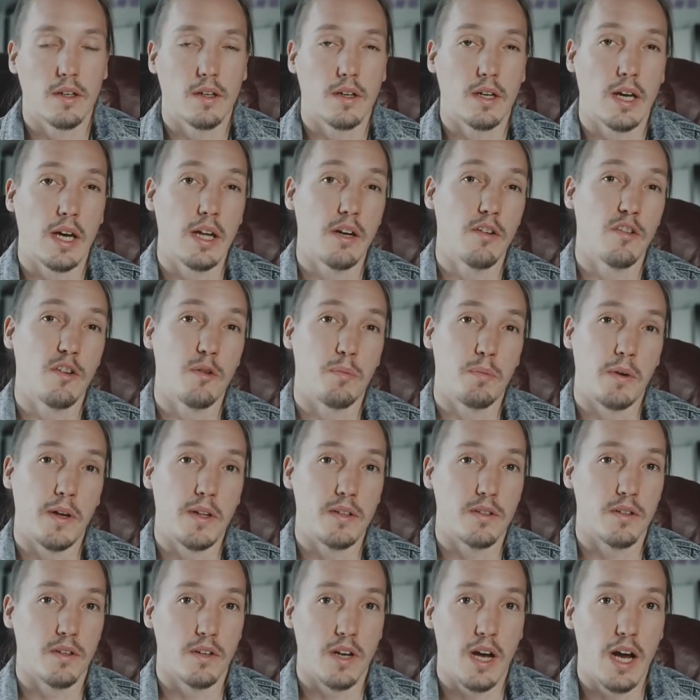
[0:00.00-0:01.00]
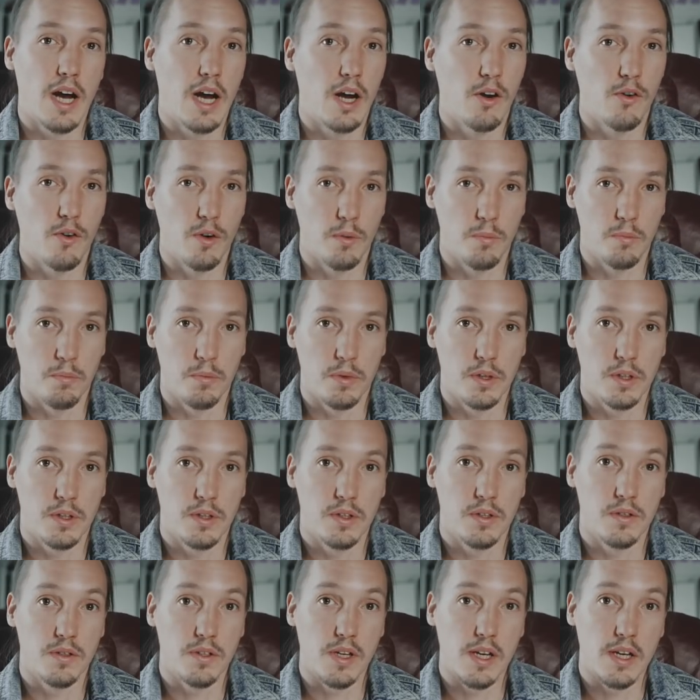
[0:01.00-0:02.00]
kind of depends on how
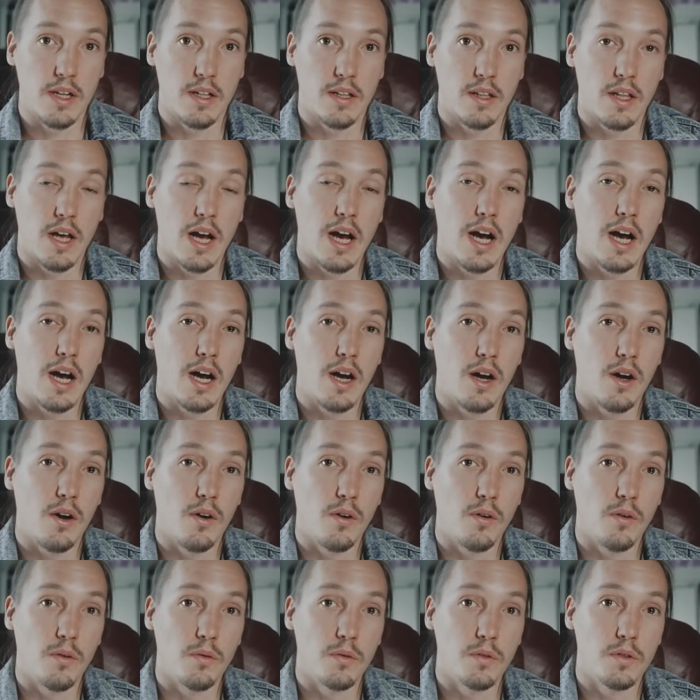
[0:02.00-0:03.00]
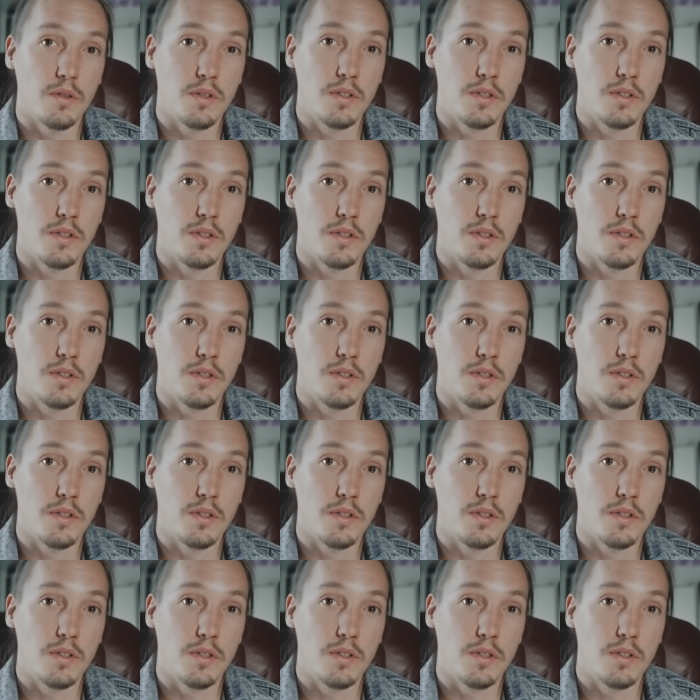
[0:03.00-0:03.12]
ambitious and how